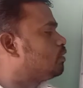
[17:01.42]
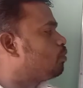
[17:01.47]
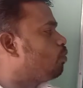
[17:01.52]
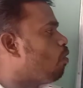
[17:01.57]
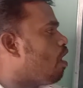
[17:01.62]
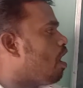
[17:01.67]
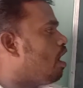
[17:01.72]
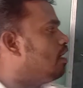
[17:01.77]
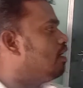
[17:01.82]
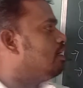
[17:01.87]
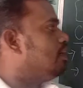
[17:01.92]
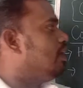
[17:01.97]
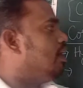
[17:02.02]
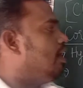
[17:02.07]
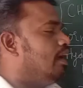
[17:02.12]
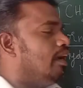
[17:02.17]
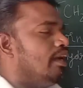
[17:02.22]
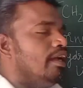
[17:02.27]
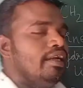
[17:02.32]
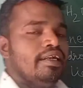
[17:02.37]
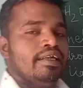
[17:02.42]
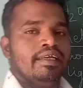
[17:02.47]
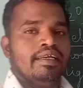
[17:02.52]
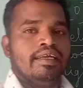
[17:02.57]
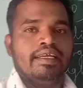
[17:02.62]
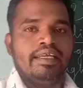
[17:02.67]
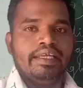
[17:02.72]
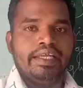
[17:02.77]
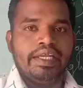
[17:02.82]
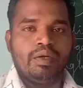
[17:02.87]
Van Neel,
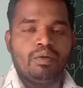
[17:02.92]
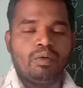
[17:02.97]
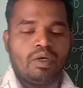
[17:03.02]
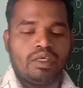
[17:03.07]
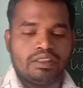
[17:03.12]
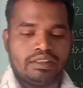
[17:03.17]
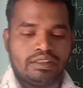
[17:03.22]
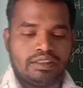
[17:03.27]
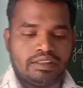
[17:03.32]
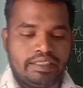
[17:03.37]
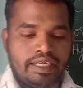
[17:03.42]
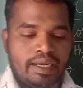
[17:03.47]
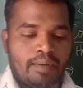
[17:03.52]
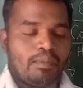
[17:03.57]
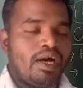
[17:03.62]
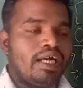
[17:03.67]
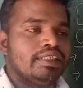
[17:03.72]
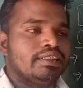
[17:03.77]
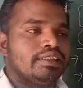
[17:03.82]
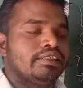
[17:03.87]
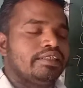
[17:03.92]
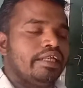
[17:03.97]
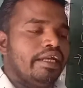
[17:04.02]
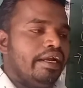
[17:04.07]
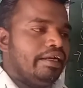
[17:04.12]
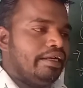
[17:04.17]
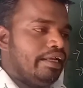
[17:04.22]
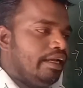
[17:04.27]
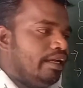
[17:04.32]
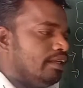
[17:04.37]
he was
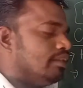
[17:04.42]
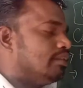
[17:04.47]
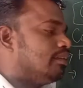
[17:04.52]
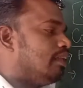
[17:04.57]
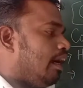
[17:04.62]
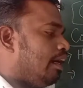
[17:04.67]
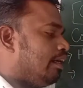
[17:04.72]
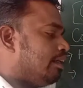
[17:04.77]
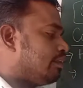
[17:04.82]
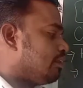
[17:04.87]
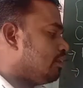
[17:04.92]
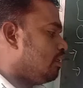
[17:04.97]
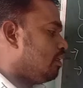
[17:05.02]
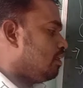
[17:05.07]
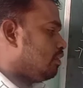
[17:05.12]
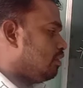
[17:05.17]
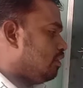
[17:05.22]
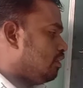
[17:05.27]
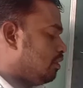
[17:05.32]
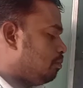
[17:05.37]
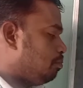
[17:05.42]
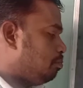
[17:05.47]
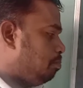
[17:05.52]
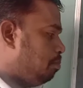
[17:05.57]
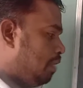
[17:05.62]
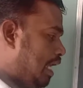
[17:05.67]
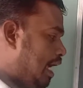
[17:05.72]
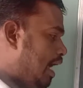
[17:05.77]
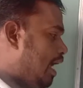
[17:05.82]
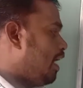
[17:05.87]
demonstrating that the
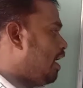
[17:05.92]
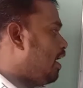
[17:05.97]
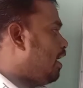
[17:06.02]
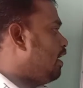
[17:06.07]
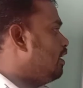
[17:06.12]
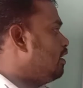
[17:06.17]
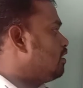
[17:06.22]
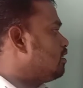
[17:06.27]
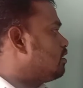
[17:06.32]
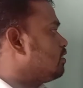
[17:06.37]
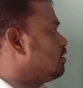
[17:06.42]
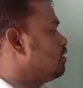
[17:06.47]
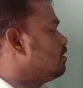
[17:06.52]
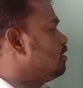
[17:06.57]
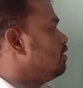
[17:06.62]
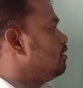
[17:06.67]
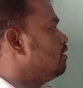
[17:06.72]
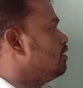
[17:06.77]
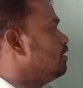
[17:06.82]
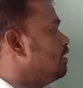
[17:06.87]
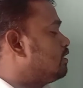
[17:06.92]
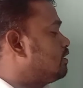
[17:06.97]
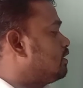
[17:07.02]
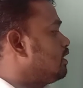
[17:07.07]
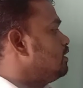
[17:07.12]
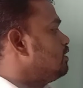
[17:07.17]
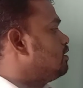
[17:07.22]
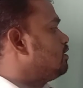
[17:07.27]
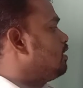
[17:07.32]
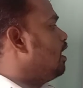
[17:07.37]
plant
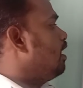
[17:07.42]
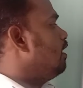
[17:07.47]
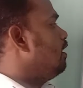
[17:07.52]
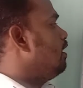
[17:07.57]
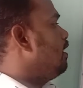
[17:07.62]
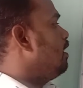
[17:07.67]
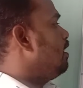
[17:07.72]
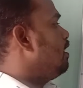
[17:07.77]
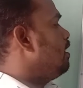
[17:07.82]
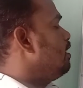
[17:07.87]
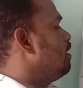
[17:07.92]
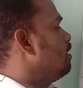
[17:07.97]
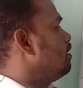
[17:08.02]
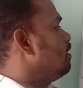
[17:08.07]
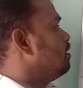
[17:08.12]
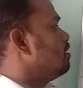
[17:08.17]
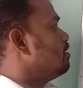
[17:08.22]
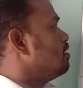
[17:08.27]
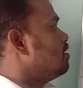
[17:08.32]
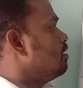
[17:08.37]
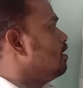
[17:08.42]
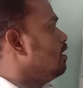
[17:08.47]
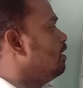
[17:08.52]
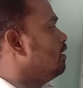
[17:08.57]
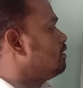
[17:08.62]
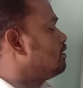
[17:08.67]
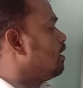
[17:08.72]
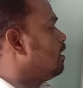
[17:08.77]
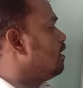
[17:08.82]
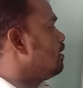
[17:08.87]
essentially
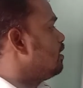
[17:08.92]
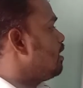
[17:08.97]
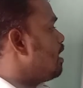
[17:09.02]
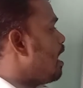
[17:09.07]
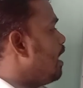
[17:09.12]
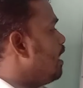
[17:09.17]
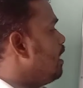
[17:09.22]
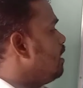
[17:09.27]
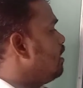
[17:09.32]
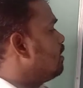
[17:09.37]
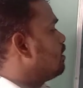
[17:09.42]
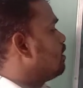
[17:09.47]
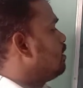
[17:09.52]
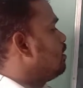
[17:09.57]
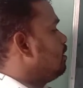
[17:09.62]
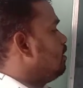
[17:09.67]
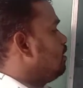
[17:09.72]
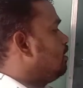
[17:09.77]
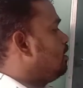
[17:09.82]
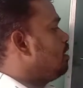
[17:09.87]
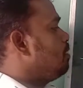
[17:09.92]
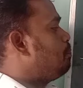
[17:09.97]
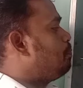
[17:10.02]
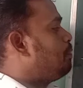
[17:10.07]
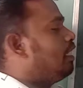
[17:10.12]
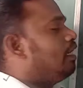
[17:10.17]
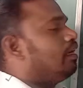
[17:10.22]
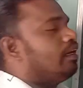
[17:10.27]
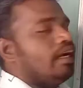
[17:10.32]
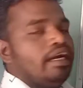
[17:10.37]
is in light
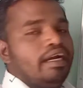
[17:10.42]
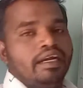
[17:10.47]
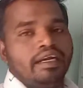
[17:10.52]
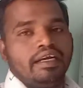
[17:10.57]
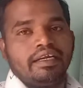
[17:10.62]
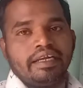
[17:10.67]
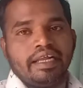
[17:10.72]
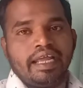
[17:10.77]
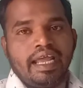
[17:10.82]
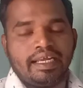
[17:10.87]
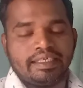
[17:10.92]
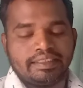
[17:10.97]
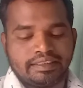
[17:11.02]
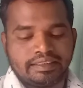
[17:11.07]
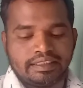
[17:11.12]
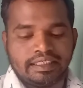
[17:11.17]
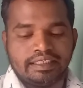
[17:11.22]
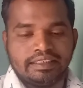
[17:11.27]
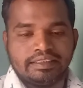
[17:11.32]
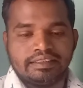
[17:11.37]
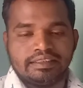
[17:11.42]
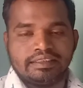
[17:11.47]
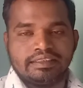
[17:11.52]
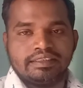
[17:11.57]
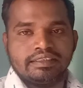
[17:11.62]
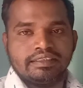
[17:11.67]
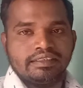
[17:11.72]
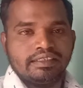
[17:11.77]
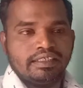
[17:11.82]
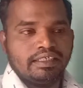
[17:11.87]
dependent reactions,